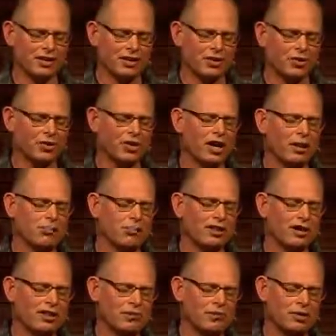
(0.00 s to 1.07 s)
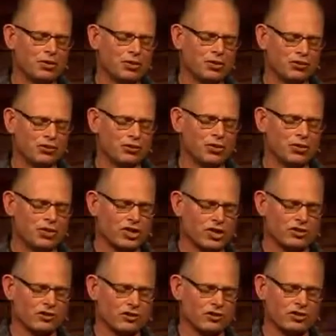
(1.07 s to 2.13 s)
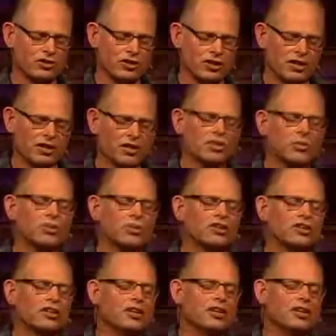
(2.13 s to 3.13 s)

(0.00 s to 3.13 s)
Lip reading: Lord, I pray that because of your generosity, you would